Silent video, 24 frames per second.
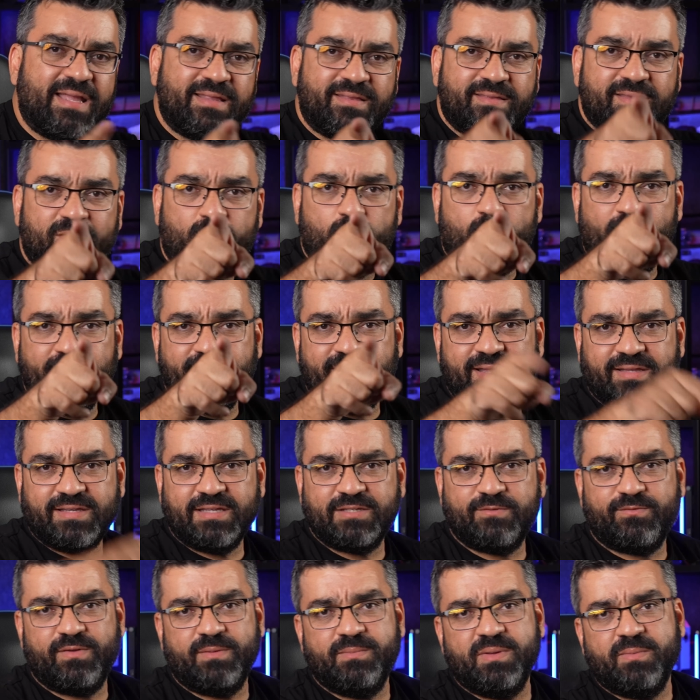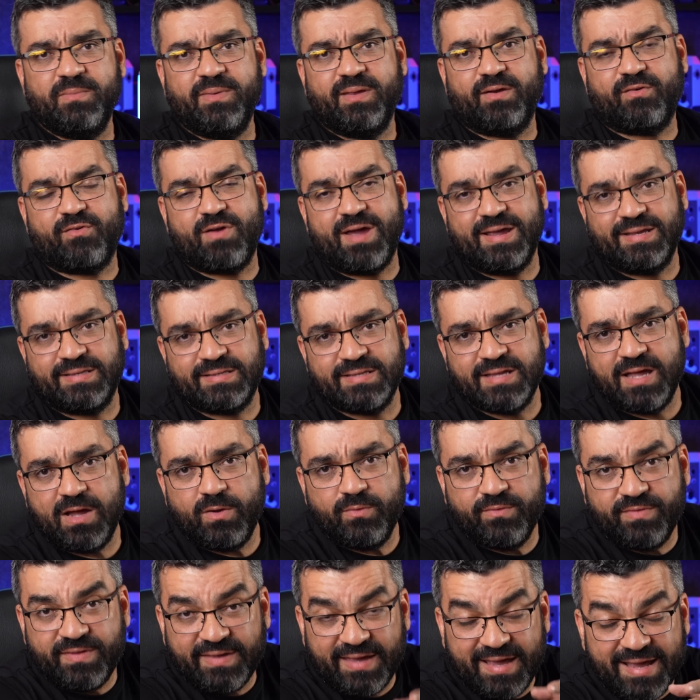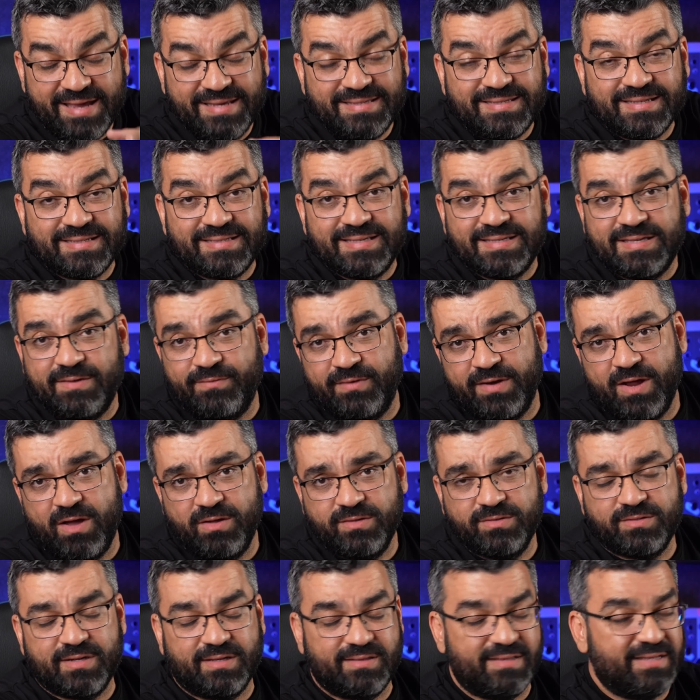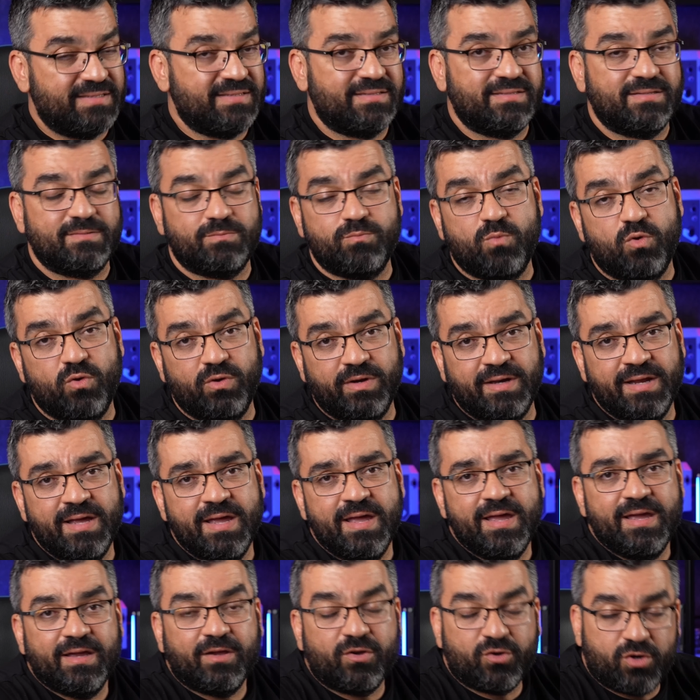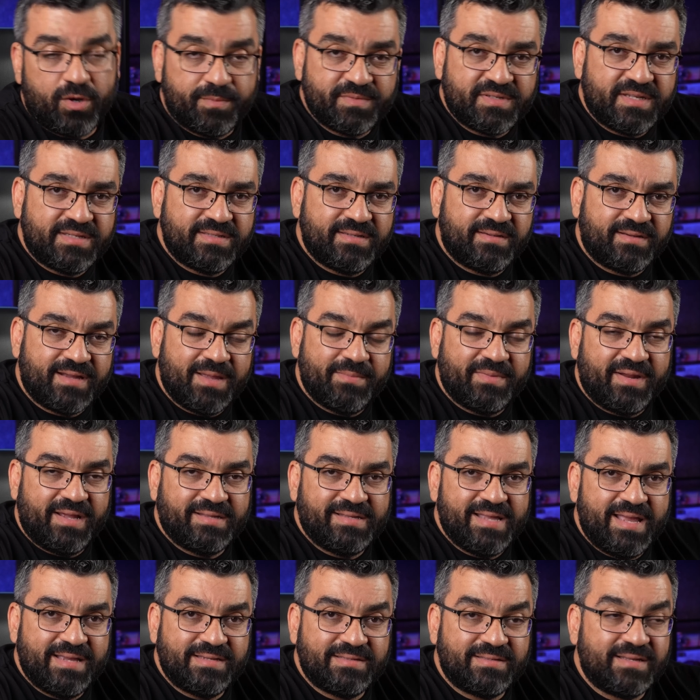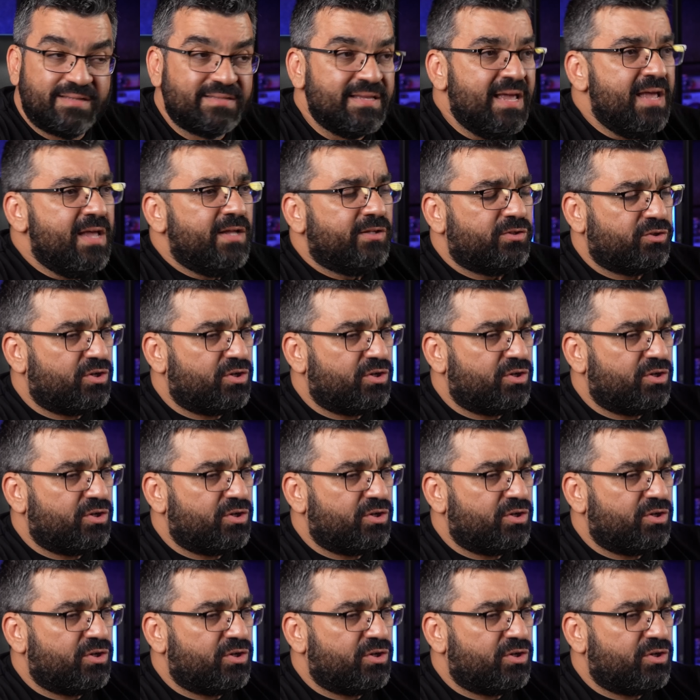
And the one that is filming me right now, the A6700, the small crop sensor camera, it has this.